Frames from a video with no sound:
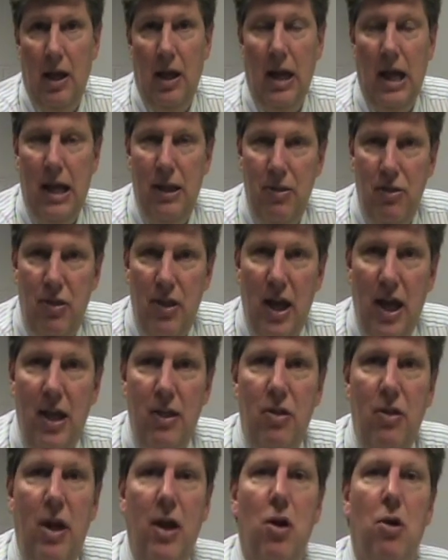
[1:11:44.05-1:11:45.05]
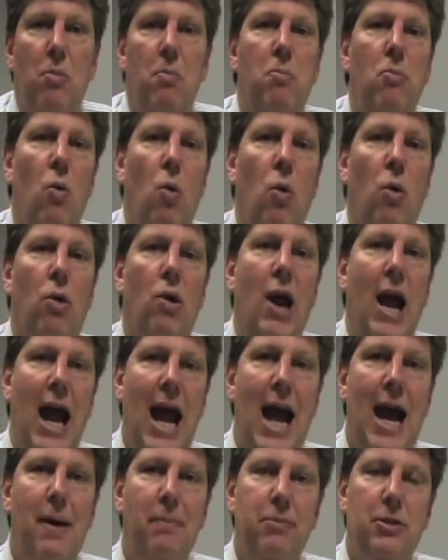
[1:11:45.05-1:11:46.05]
And then they are more
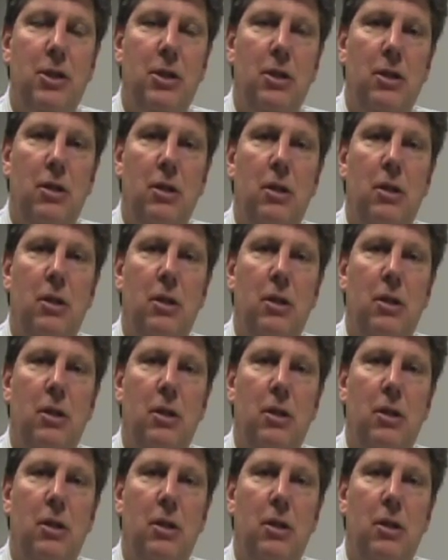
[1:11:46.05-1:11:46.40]
apt